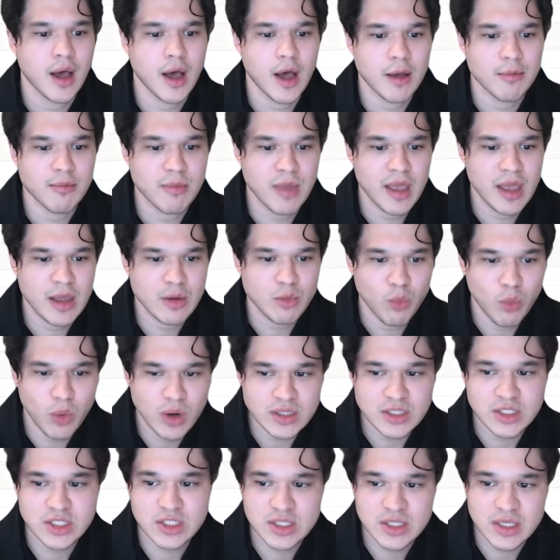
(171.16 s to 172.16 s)
And
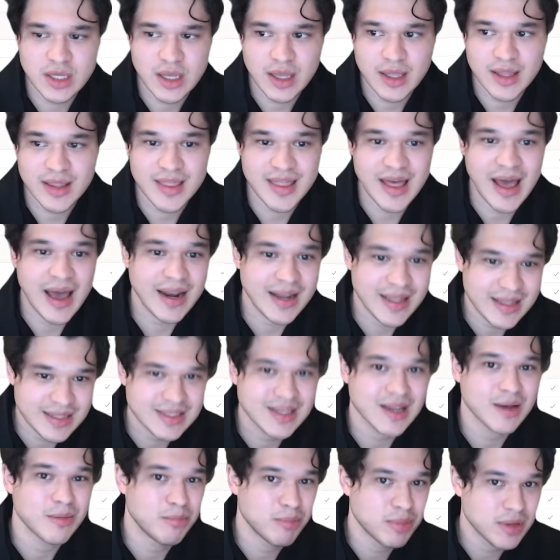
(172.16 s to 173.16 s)
once that
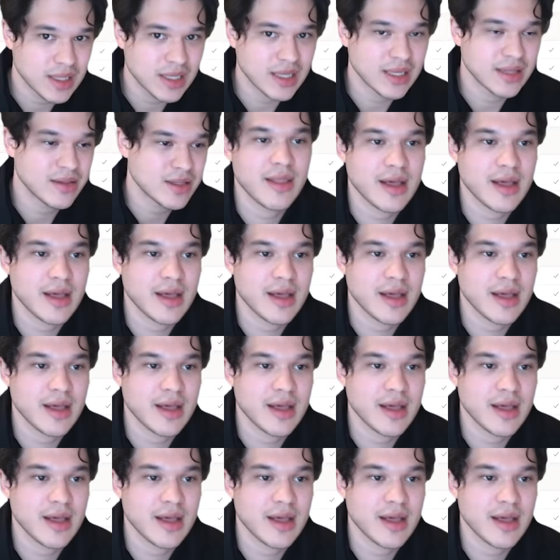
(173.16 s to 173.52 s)
is complete,